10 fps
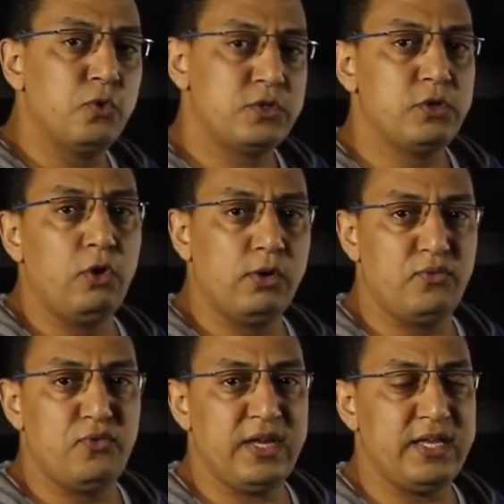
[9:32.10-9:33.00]

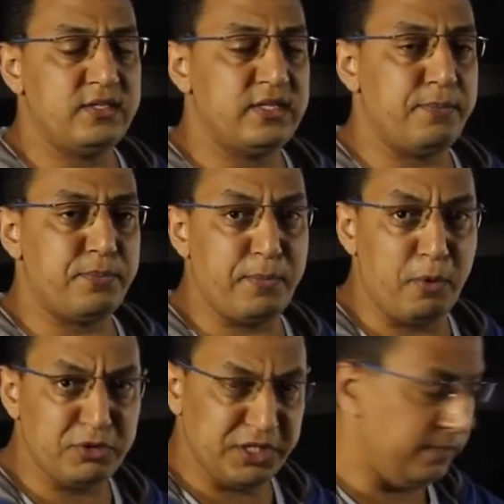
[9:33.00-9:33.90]
solve in the
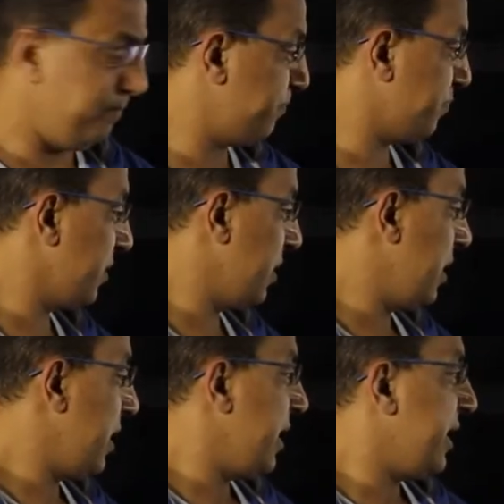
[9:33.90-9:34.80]
proportion.
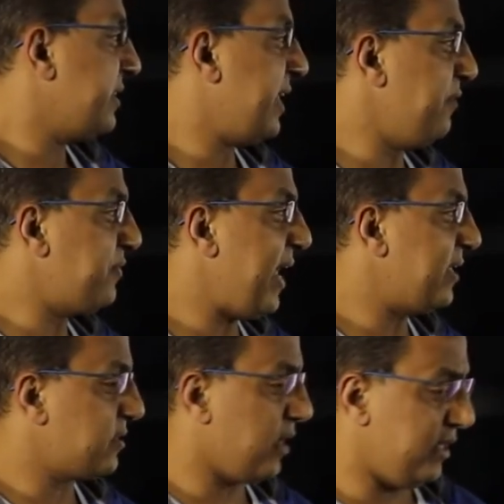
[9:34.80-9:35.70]
The left
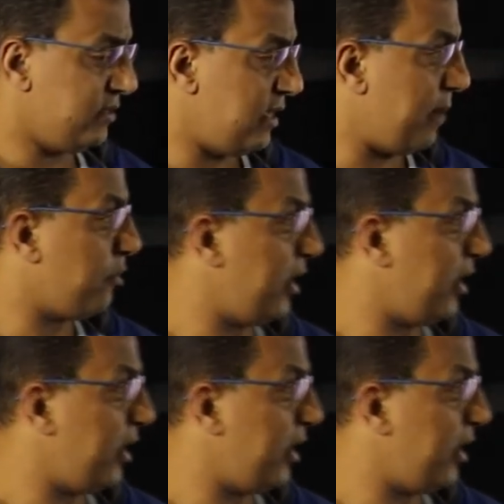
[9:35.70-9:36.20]
hand side, I'm